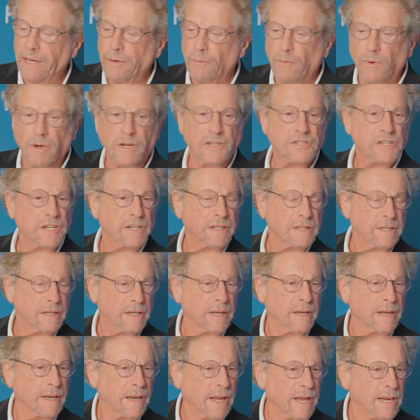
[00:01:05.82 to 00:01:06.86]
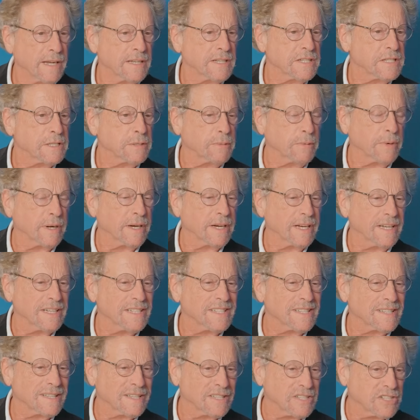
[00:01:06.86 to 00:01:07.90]
in Washington and elsewhere,
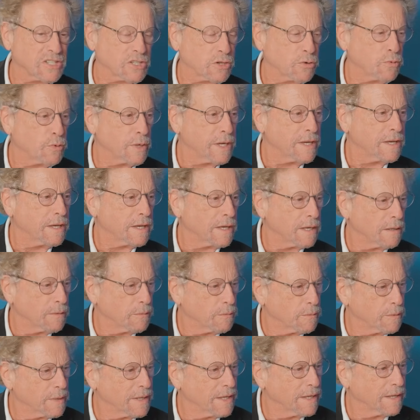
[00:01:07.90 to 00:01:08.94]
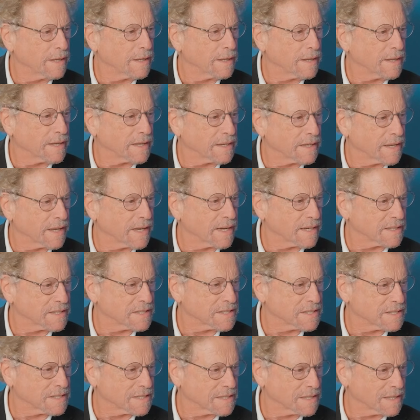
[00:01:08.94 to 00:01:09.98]
it's the squeaking wheel that
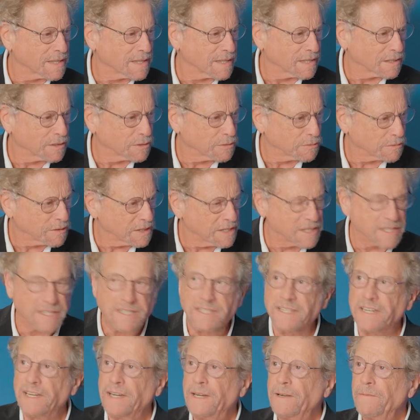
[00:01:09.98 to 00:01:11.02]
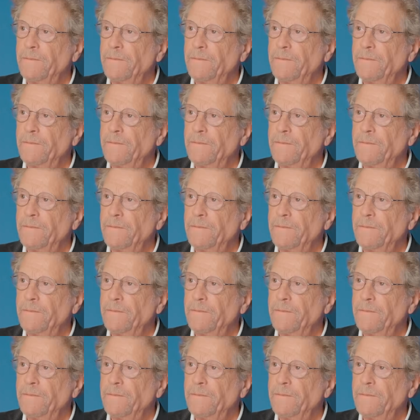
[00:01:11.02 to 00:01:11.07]
gets the grease.